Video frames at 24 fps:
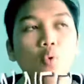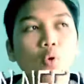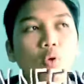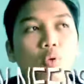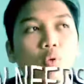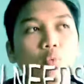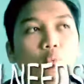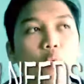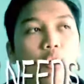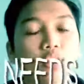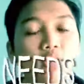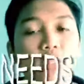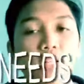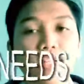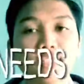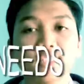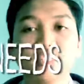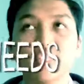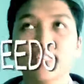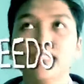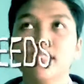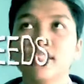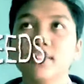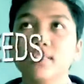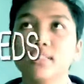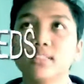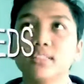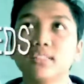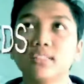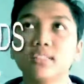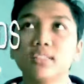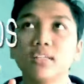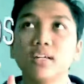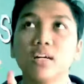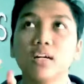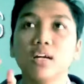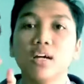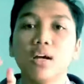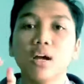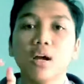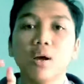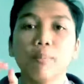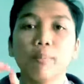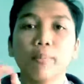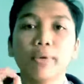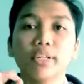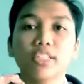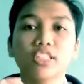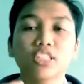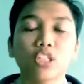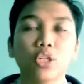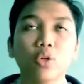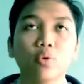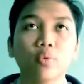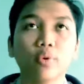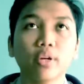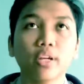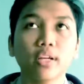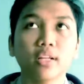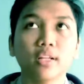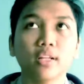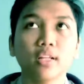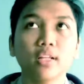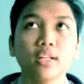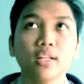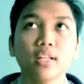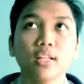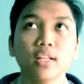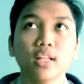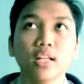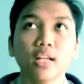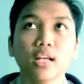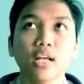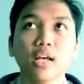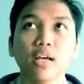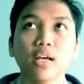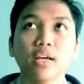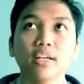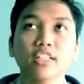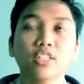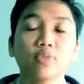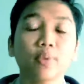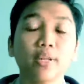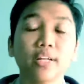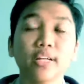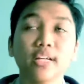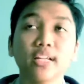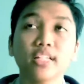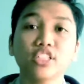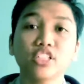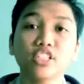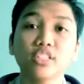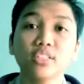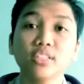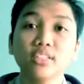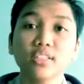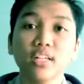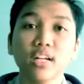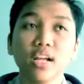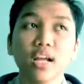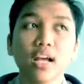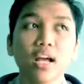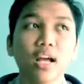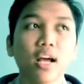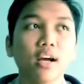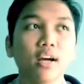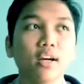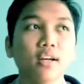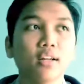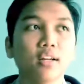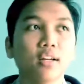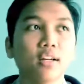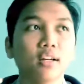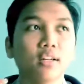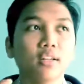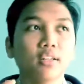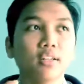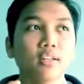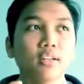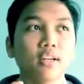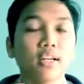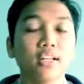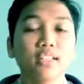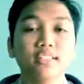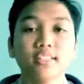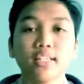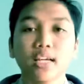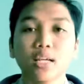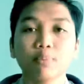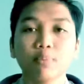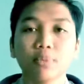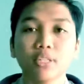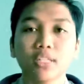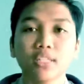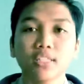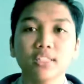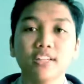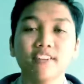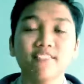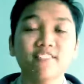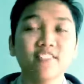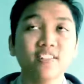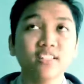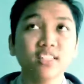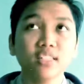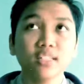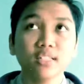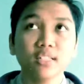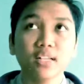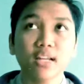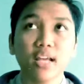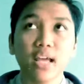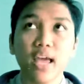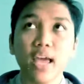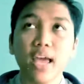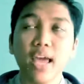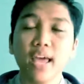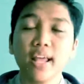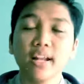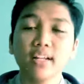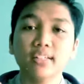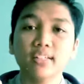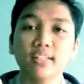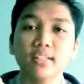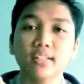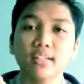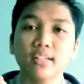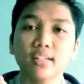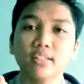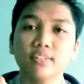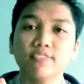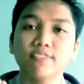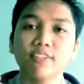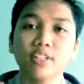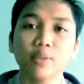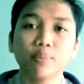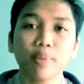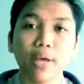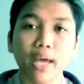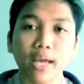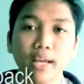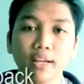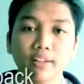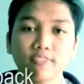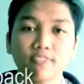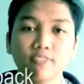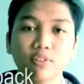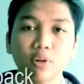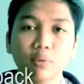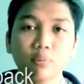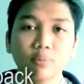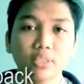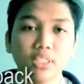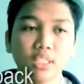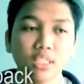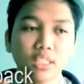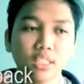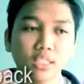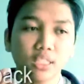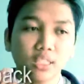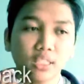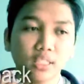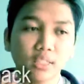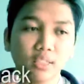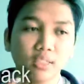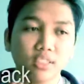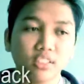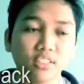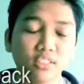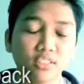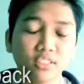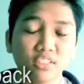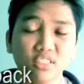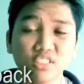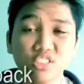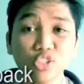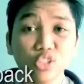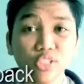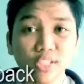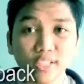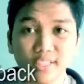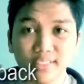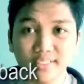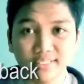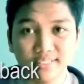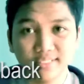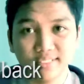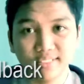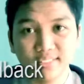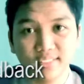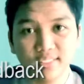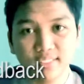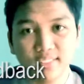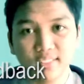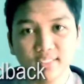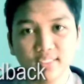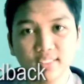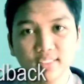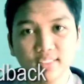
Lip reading: What lesson is the material, explanation, assignment given, and the feedback from the students.